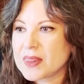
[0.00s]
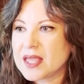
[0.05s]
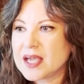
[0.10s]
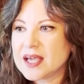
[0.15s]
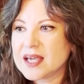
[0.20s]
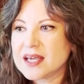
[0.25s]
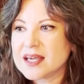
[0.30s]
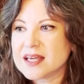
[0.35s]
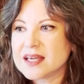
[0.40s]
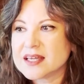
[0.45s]

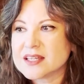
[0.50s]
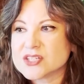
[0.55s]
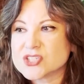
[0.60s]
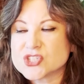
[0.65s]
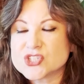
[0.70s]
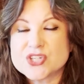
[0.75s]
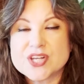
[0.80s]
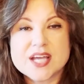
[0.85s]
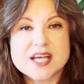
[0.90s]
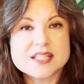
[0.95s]
And
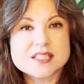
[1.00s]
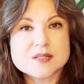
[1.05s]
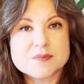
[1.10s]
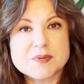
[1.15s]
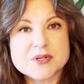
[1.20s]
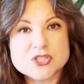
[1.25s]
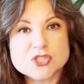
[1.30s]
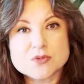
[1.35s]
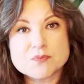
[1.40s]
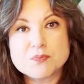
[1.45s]
she has a
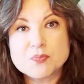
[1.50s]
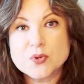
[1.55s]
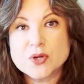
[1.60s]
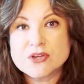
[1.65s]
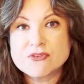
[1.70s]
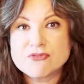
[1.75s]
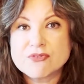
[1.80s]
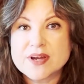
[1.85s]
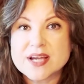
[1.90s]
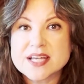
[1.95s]
bunch of
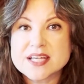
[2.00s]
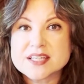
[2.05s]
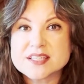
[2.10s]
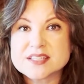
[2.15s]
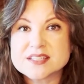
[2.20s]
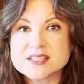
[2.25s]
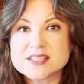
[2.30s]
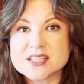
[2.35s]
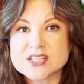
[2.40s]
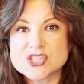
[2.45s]

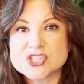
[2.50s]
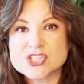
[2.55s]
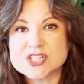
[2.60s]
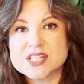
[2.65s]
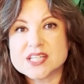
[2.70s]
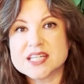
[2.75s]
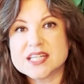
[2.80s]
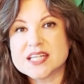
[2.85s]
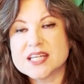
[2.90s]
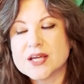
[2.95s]
boyfriends, and
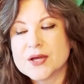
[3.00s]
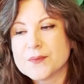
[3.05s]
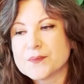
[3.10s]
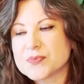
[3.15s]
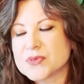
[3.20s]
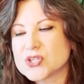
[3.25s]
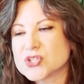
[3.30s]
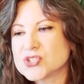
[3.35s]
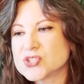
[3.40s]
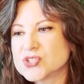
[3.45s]

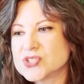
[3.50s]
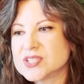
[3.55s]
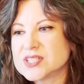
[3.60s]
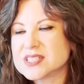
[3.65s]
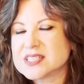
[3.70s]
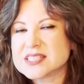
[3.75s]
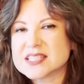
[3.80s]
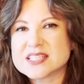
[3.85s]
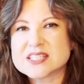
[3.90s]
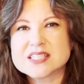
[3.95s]

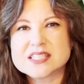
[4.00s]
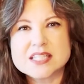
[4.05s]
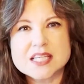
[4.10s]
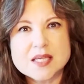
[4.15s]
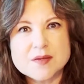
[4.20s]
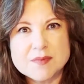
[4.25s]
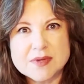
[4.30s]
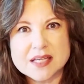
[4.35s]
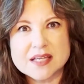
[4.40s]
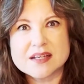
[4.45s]
she's
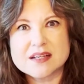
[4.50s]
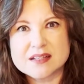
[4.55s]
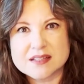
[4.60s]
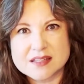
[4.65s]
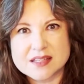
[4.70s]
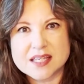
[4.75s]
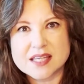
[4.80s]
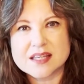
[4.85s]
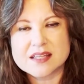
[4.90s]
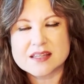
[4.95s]

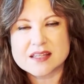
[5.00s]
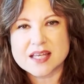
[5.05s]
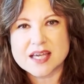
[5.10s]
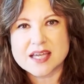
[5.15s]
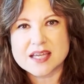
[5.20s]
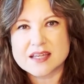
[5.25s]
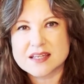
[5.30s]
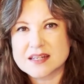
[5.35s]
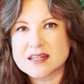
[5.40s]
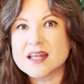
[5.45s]
seemingly
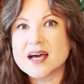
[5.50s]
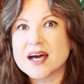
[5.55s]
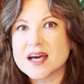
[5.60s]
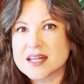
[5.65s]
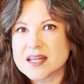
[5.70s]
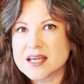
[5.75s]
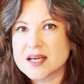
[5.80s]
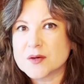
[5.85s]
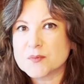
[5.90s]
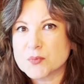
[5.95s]
like
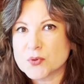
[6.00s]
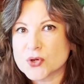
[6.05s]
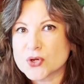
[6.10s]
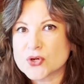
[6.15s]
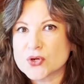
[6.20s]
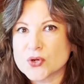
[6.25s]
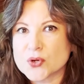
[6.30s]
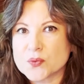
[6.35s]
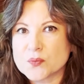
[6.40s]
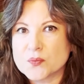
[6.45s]
not a
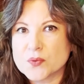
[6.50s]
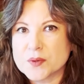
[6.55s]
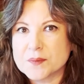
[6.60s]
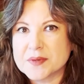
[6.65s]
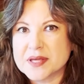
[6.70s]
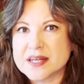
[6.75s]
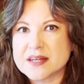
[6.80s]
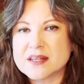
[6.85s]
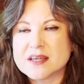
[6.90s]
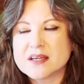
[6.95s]
Brookner
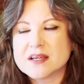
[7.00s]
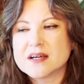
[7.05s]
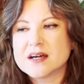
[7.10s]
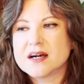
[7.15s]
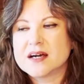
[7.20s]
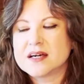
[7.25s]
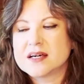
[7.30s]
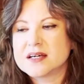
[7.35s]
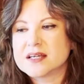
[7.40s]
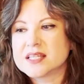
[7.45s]
woman,
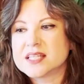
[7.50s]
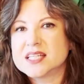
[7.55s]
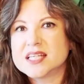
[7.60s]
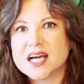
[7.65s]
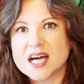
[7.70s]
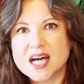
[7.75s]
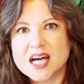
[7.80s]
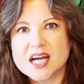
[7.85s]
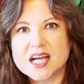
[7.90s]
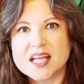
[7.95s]

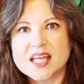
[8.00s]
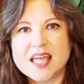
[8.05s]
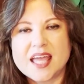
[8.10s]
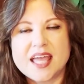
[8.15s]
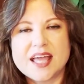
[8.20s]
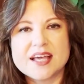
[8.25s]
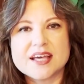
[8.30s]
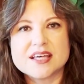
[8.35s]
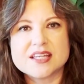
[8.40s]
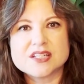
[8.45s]
young
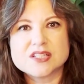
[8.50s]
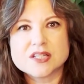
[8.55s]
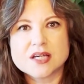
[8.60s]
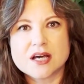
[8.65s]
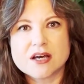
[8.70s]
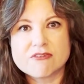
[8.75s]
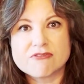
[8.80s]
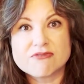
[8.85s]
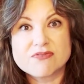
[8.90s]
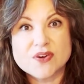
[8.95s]
and
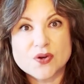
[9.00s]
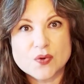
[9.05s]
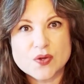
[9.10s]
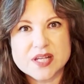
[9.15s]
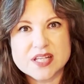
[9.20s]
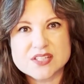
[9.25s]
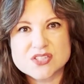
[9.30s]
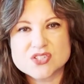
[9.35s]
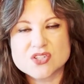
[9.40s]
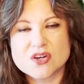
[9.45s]

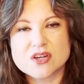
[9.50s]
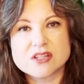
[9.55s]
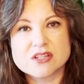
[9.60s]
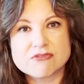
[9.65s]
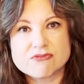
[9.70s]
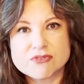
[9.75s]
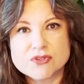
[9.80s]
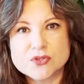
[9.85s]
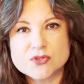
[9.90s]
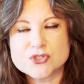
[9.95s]
focused on the
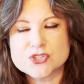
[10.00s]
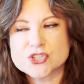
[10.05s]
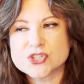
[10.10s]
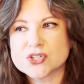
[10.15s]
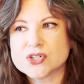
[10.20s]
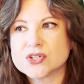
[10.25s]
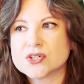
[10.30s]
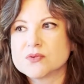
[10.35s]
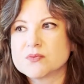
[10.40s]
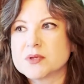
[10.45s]

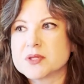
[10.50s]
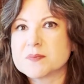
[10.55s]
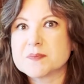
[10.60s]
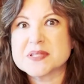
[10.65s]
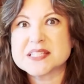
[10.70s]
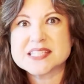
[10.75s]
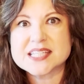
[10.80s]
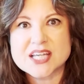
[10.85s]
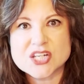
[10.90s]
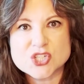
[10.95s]
future with
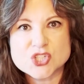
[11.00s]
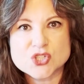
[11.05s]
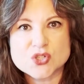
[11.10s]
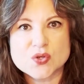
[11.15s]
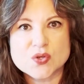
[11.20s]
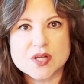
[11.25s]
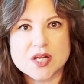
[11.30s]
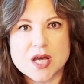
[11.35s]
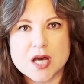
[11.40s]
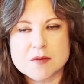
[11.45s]

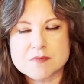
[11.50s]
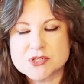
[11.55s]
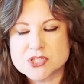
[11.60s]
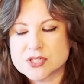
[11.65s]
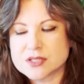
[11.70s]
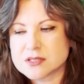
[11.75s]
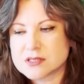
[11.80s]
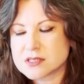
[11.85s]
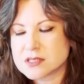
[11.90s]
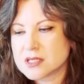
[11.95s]
potential and
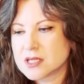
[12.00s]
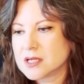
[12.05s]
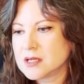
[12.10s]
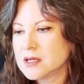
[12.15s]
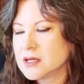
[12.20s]
options.